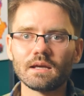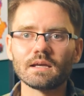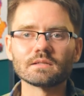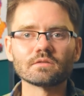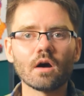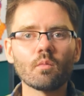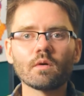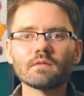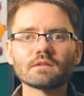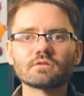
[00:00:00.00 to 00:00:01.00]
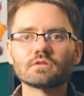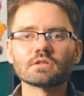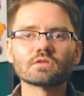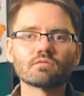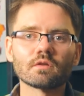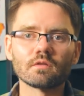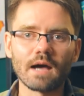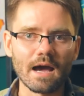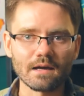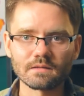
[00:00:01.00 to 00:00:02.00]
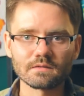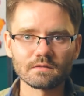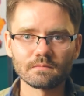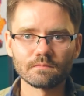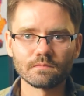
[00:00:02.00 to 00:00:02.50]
is not one that's just relaxed.